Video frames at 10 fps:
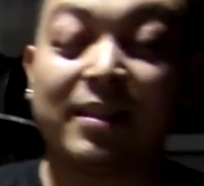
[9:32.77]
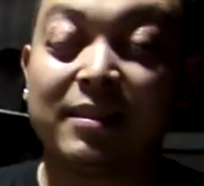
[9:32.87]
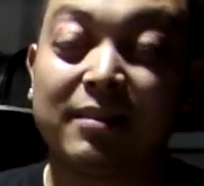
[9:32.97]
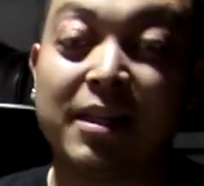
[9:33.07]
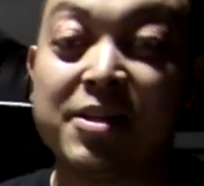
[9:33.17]

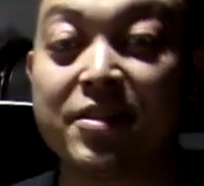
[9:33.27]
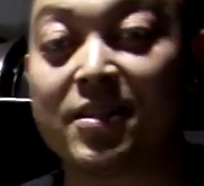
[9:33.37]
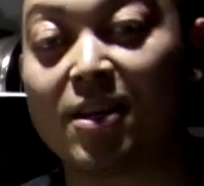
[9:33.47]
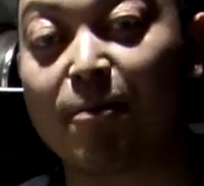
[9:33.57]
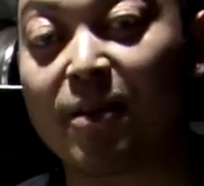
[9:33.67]
the engine
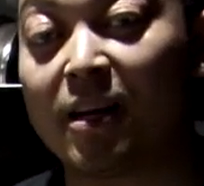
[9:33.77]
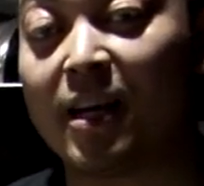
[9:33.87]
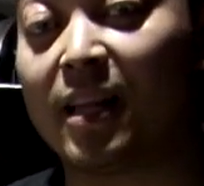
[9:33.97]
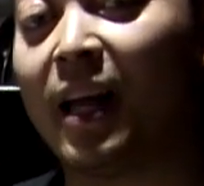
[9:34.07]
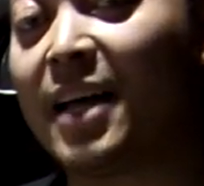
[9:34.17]
setup that I
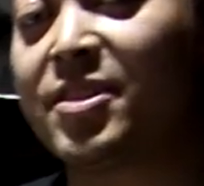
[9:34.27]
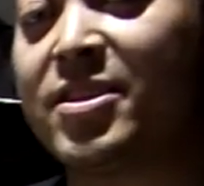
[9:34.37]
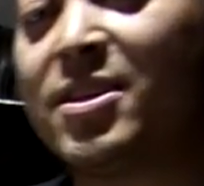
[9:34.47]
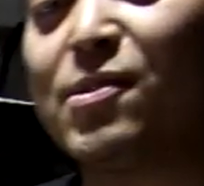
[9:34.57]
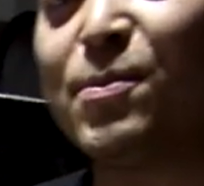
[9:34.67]
had last year, I was